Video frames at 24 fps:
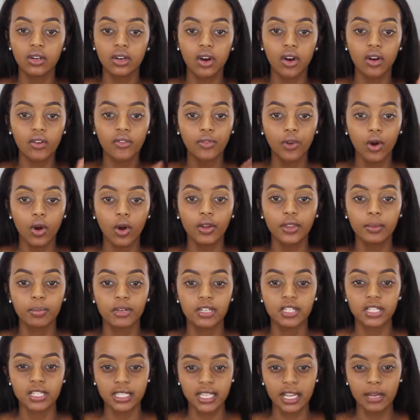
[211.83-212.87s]
of all the
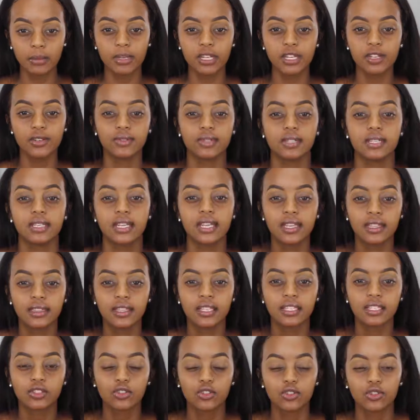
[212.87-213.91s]
brushes I'll be using in
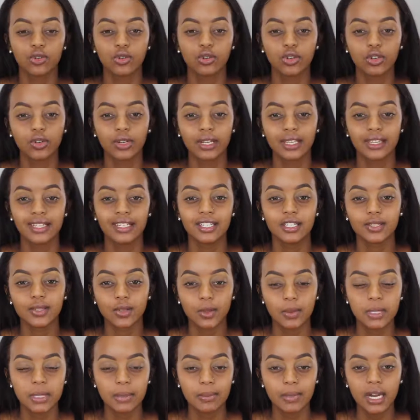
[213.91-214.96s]
this tutorial in the
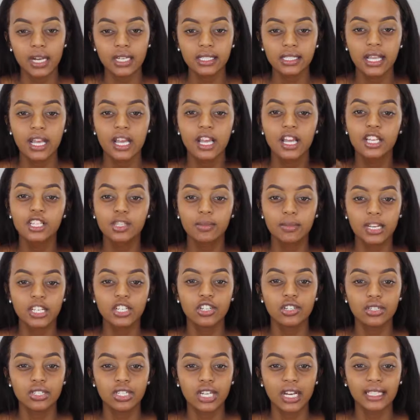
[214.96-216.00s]
description box, so make
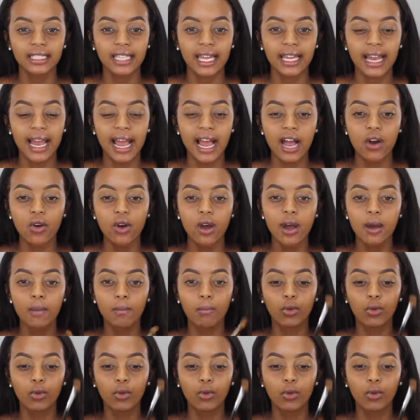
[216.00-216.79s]
sure you check that out.